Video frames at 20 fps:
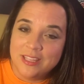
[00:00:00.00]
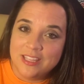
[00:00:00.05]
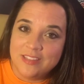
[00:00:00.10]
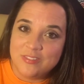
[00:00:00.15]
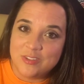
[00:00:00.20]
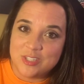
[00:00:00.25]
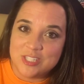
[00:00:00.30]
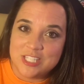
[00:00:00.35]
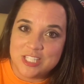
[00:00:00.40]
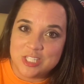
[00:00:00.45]
if
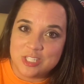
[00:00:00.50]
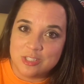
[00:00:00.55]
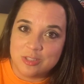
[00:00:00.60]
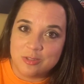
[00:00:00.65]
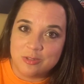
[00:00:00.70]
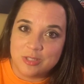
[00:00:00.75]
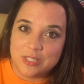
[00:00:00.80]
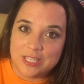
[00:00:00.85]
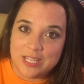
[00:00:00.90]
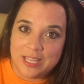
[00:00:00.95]
you're teaching
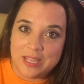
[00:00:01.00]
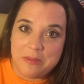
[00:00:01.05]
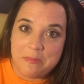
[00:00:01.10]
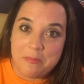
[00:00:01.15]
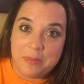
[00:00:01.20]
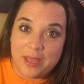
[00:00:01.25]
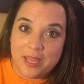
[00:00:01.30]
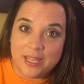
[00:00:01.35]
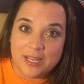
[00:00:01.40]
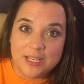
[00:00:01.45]
through the
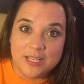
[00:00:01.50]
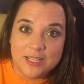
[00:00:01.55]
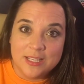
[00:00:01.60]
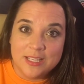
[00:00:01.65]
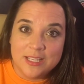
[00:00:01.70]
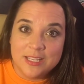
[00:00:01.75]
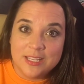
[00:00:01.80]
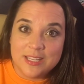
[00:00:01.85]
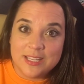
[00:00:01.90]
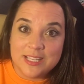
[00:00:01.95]
night, but
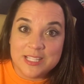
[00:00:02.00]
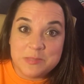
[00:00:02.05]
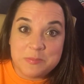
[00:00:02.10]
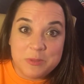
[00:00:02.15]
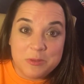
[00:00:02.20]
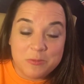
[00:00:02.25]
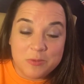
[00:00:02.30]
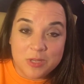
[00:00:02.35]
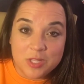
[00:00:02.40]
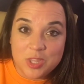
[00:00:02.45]
it's
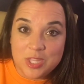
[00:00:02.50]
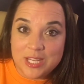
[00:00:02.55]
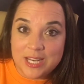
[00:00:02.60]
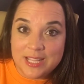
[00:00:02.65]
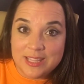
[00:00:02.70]
been worth it.